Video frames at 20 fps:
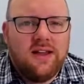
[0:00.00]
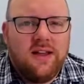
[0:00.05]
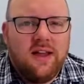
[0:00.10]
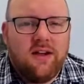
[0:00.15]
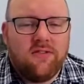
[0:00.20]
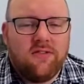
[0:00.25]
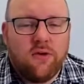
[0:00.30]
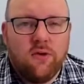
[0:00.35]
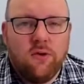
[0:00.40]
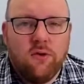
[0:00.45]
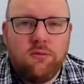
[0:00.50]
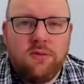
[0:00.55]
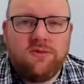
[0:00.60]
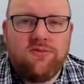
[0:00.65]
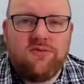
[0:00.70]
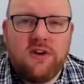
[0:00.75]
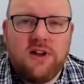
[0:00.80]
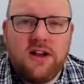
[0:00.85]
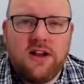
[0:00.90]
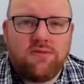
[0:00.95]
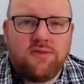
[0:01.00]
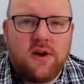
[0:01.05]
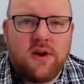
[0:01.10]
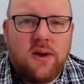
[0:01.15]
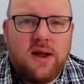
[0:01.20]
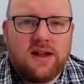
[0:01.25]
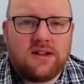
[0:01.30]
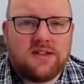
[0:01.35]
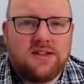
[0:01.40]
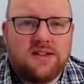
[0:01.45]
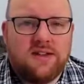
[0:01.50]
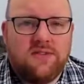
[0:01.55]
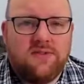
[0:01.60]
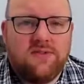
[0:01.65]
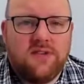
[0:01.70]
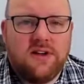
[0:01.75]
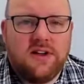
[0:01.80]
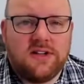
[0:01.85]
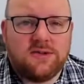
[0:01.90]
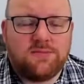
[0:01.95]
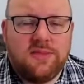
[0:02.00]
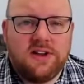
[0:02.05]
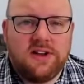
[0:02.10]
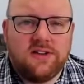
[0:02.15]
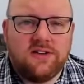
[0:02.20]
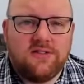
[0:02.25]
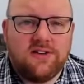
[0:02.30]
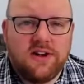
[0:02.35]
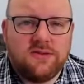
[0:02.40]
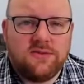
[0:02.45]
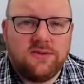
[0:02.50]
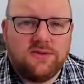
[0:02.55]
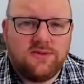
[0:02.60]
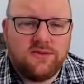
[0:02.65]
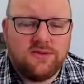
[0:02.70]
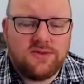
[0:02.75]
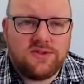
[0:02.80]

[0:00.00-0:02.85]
have all been really proactive. It's been incredible.